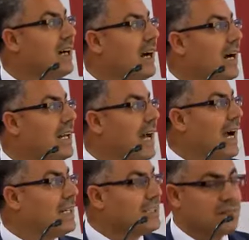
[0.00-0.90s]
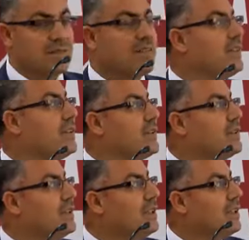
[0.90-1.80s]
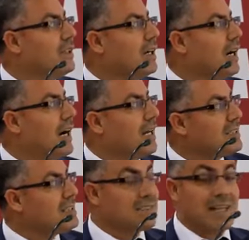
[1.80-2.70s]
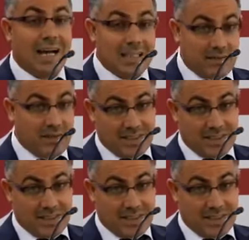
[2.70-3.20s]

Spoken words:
and active review, and site